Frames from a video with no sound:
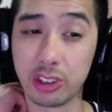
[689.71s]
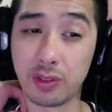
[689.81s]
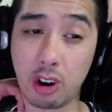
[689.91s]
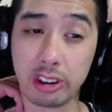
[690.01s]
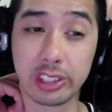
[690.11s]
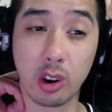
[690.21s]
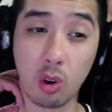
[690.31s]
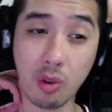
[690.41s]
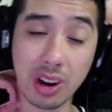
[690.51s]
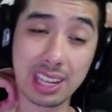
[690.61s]
of cards that
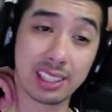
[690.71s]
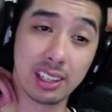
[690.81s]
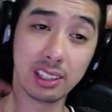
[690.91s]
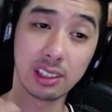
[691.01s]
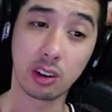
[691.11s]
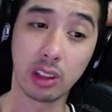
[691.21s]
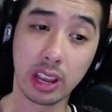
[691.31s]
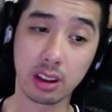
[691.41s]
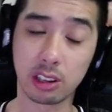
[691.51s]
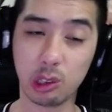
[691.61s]
already exist that are
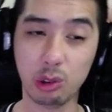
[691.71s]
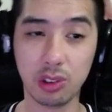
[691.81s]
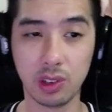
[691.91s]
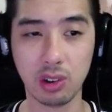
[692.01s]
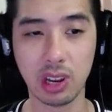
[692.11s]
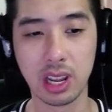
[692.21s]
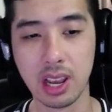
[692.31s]
like exclusive to it.